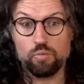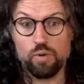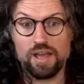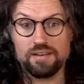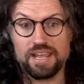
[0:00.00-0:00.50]

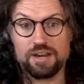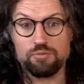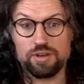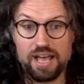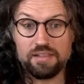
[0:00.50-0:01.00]
when
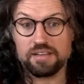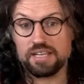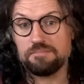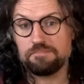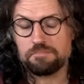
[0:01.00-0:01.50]
in
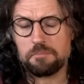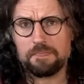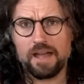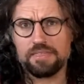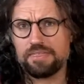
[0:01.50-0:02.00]
reality,
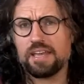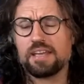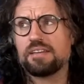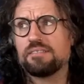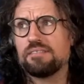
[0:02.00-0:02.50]
I
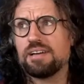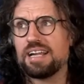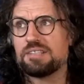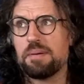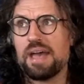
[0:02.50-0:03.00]
think
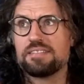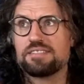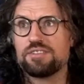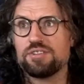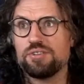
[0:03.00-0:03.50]
it's
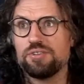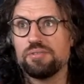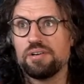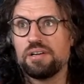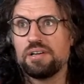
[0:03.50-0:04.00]
best
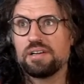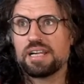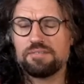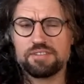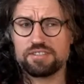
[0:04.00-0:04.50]
to
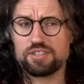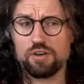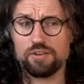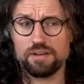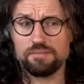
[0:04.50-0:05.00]
kind of
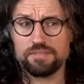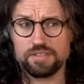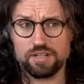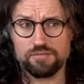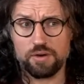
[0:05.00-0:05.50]
discover the
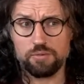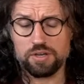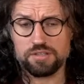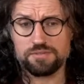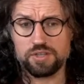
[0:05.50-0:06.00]
stuff that
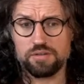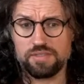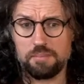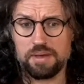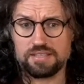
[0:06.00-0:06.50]
works for you,
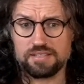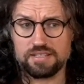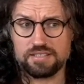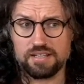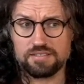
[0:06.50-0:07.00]
if that makes
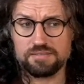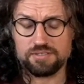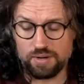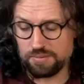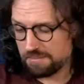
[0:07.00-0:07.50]
any sense.
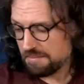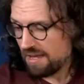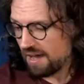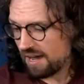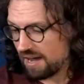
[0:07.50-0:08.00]
So anyway,
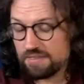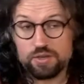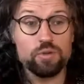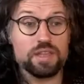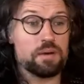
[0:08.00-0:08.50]
uh,
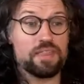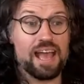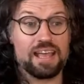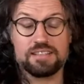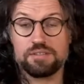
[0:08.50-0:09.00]
the cool thing about
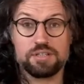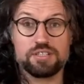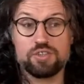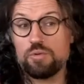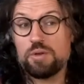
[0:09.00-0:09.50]
that is there are
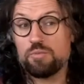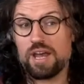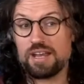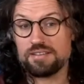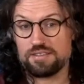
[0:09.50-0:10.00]
so many
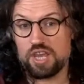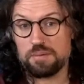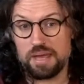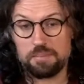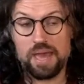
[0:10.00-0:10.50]
ways that you
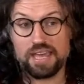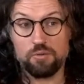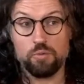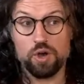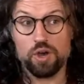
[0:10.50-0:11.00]
can make
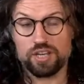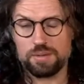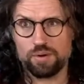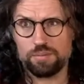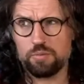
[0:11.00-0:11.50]
picking work, and
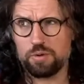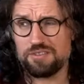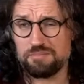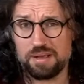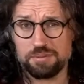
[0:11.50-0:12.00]
you probably won't
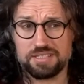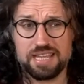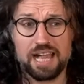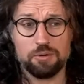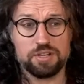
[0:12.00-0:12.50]
even be able to
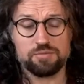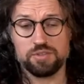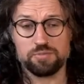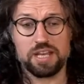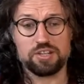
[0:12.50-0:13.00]
tell which
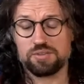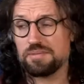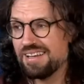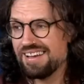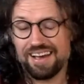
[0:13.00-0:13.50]
one's which,
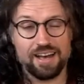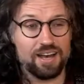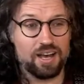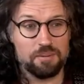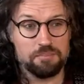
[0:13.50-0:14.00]

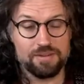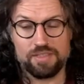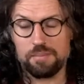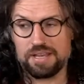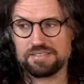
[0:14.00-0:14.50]
um, if
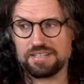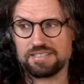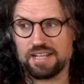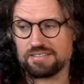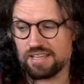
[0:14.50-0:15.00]
that makes any
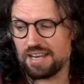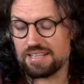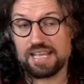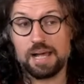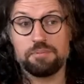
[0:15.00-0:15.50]
sense. An
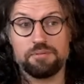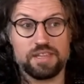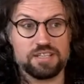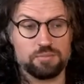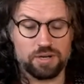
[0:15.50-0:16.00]
example
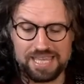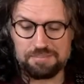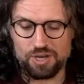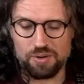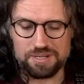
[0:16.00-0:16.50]
for this, the one I
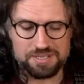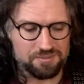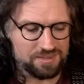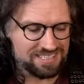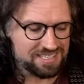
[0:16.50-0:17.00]
keep coming
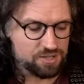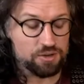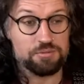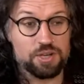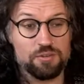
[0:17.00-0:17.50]
to for this, is Guthrie